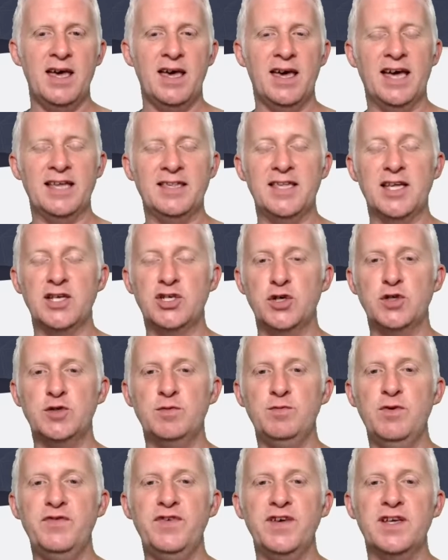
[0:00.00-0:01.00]
And they just
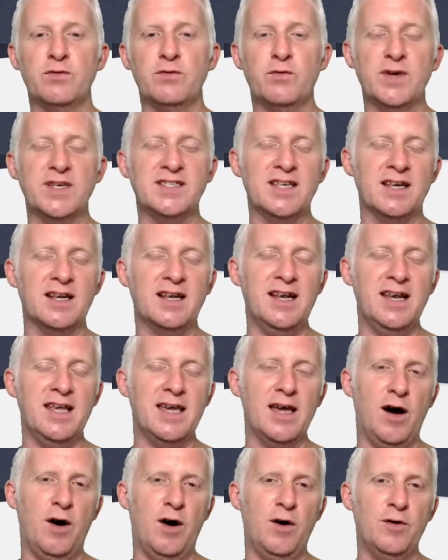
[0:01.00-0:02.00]
moved it
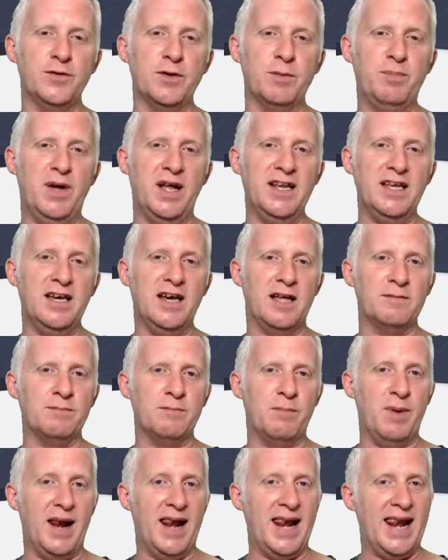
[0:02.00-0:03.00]
recently on the Polygon
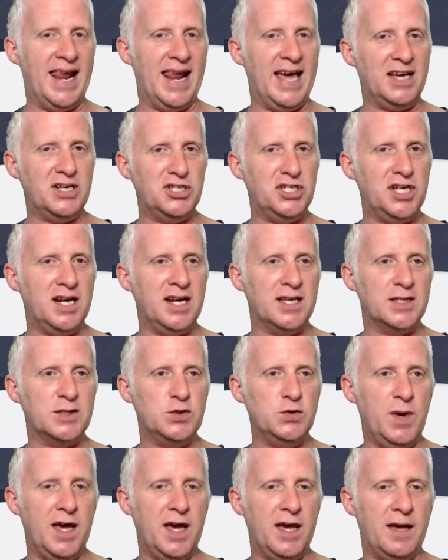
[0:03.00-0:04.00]
blockchain as
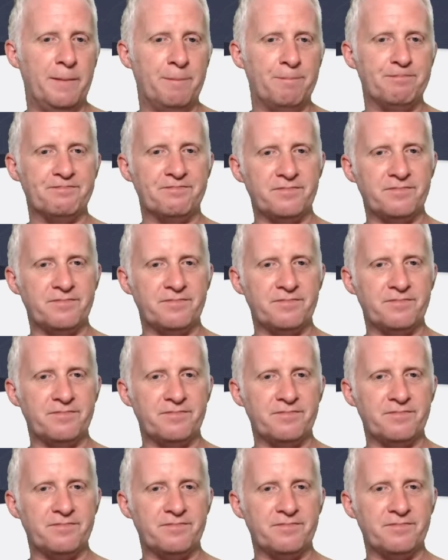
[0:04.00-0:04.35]
well.